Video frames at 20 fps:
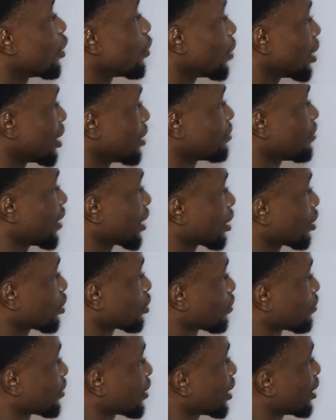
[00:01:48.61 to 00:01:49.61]
What are the
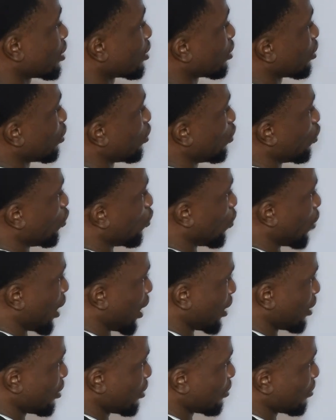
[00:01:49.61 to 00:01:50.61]
factors of 6?
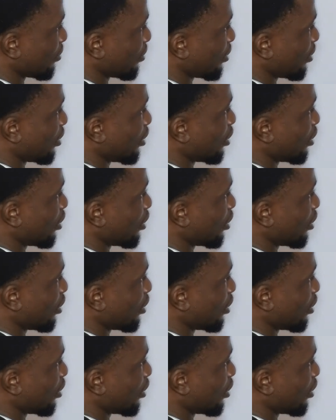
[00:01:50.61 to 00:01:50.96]
1,